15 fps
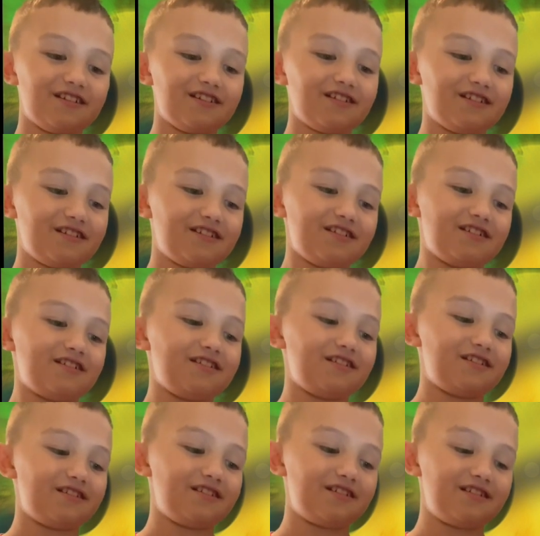
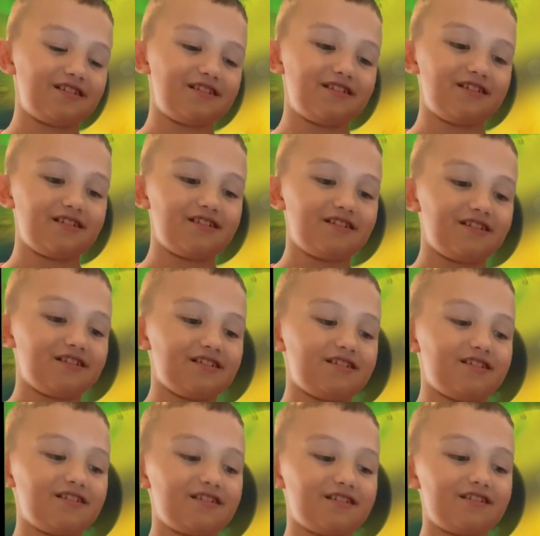
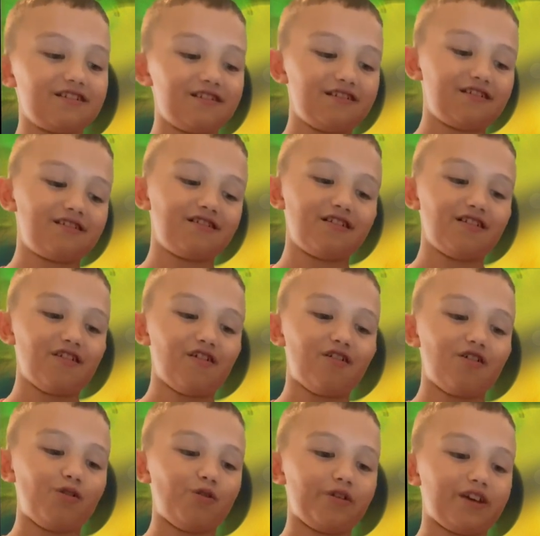
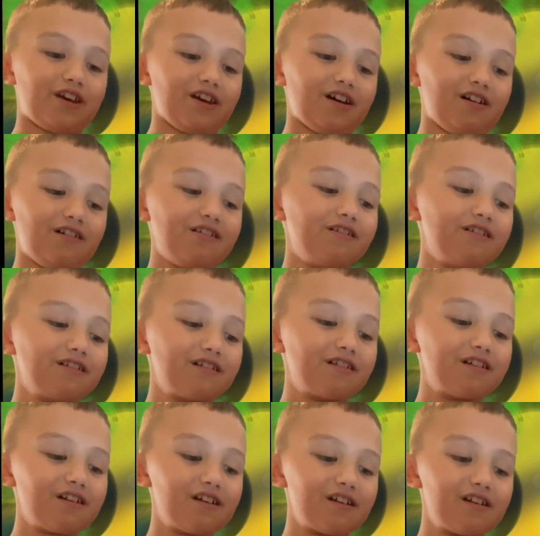
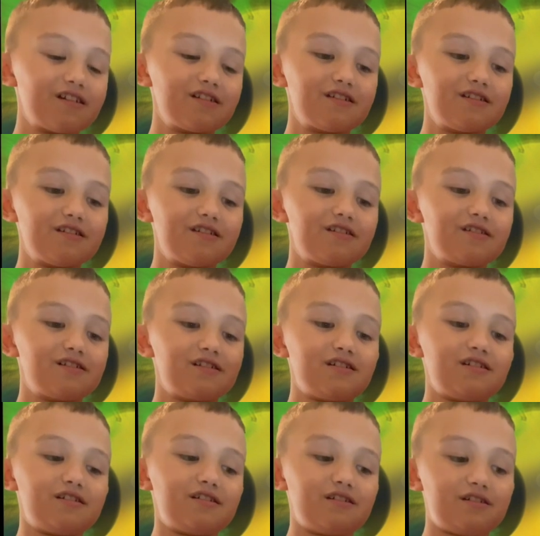
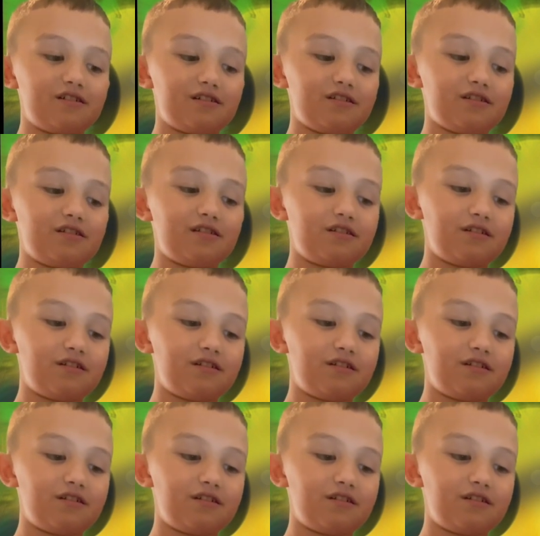The person shown says nothing.